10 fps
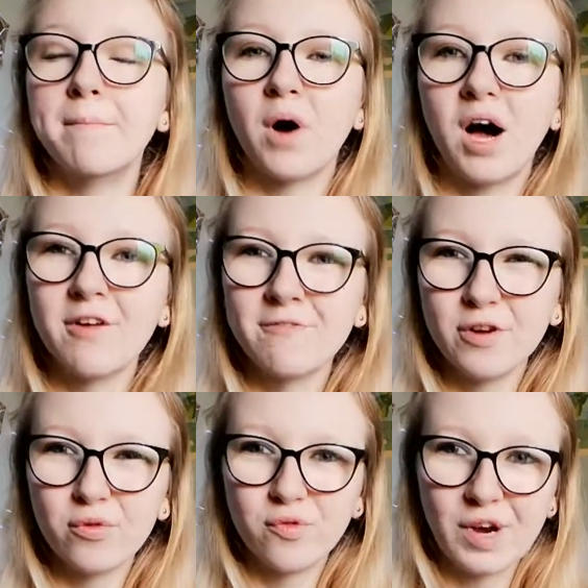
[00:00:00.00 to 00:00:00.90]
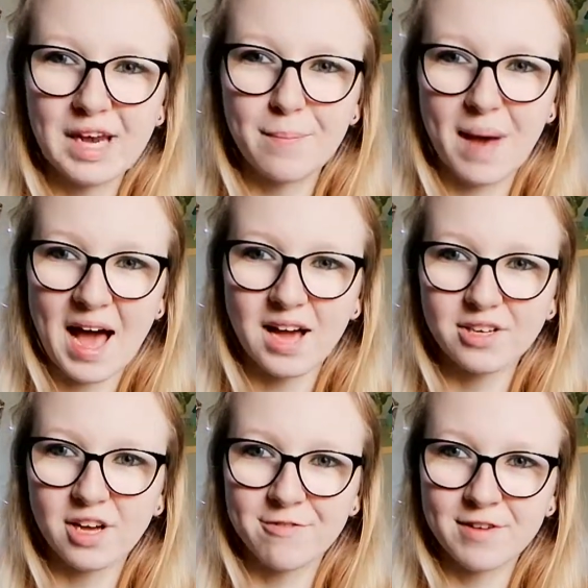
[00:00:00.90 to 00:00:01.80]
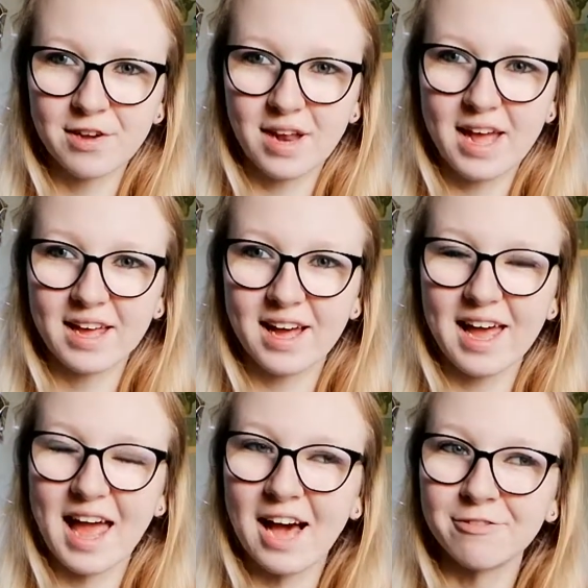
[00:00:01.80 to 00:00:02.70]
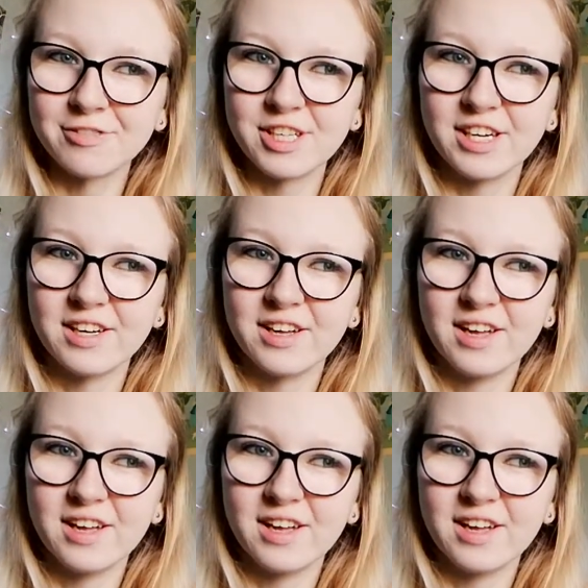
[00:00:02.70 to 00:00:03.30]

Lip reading: But I feel really bad. I feel like I have to